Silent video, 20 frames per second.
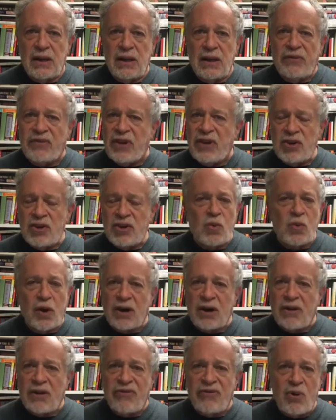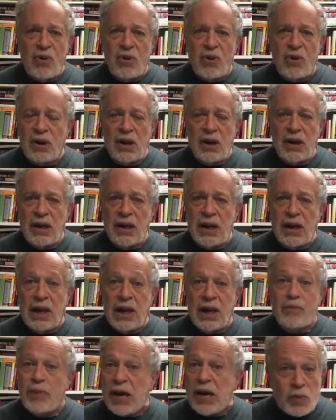We've got to work for
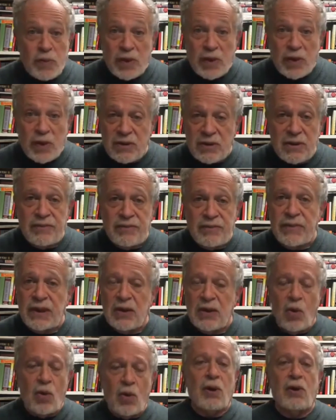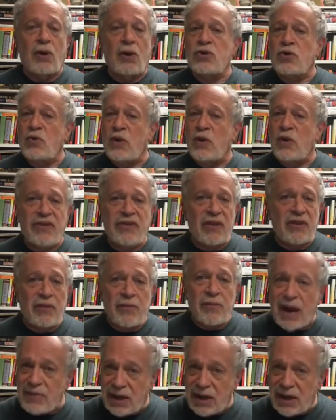impeachment or 25th
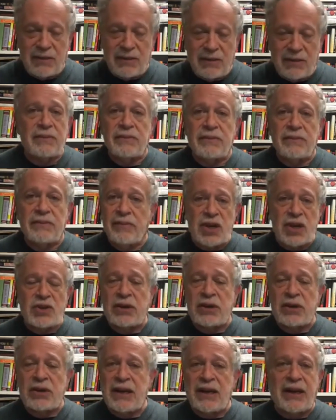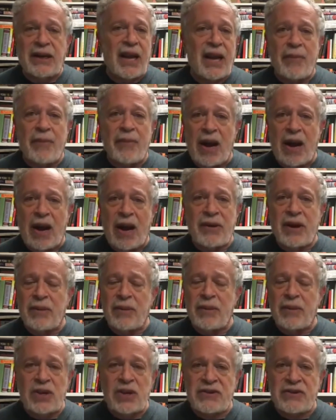Amendment. Basically, get him out on
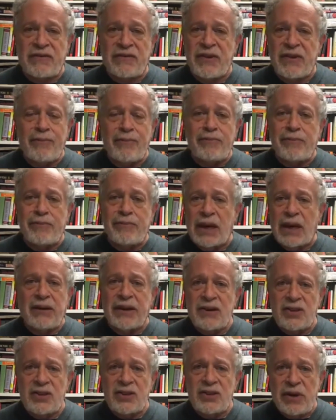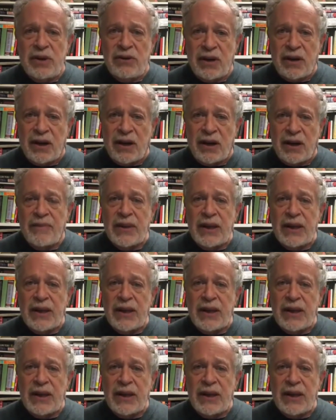the basis of mental instability.